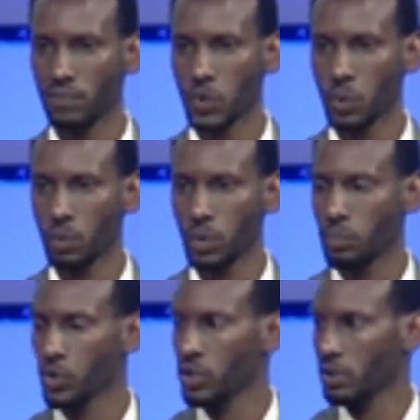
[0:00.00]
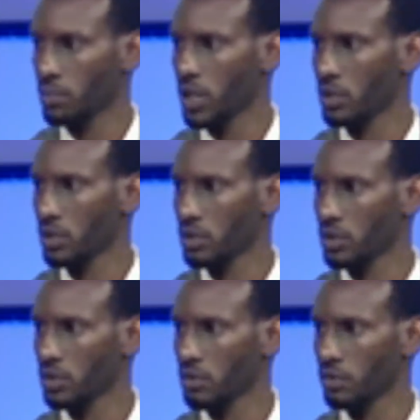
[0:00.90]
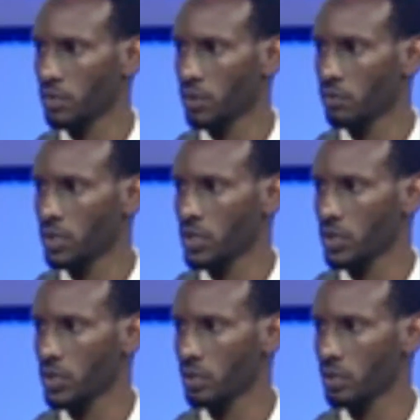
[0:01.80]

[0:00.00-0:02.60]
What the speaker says: we push the boundaries of research,